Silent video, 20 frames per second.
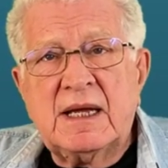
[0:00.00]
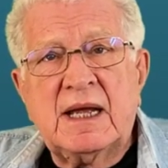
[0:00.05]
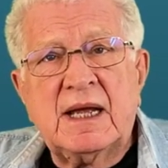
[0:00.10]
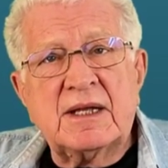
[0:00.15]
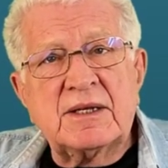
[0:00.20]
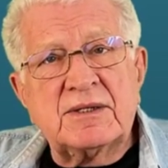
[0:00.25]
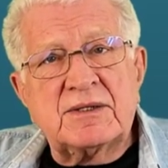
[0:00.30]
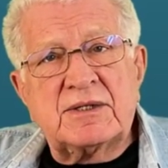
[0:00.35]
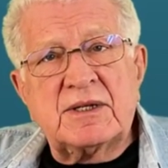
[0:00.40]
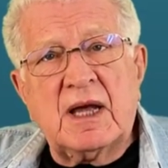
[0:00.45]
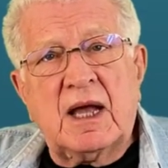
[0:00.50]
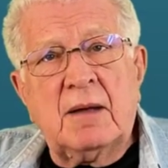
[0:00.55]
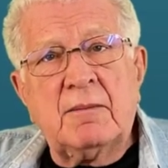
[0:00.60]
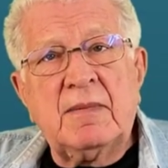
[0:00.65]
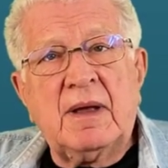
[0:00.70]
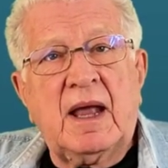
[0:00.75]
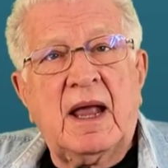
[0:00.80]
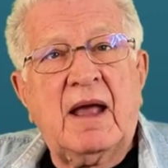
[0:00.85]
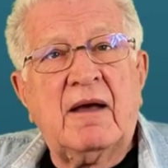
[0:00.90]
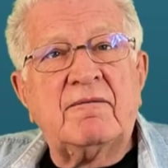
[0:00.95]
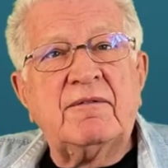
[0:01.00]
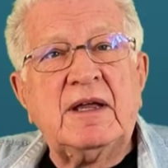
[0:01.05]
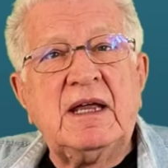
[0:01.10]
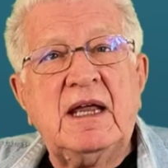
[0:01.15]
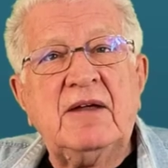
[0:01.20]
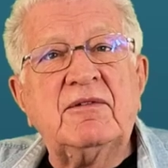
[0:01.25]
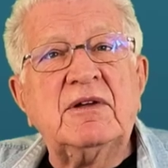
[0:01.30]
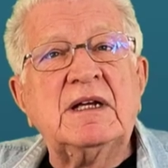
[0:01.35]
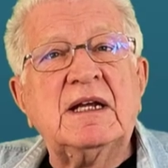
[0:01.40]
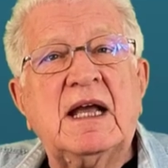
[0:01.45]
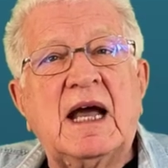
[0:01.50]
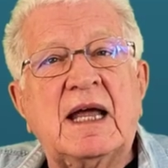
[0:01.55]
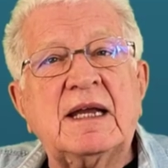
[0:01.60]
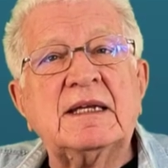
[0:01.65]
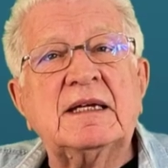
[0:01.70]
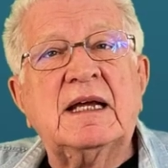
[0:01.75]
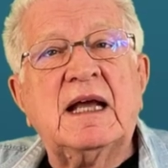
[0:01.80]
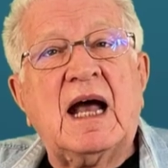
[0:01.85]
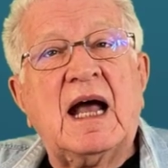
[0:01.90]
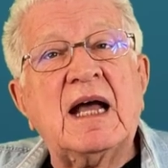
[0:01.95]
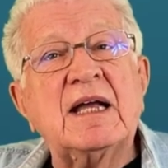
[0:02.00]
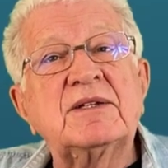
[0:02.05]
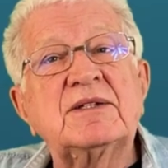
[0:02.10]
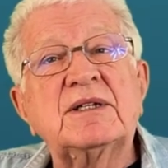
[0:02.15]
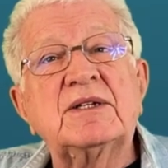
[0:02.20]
And some have even gotten guys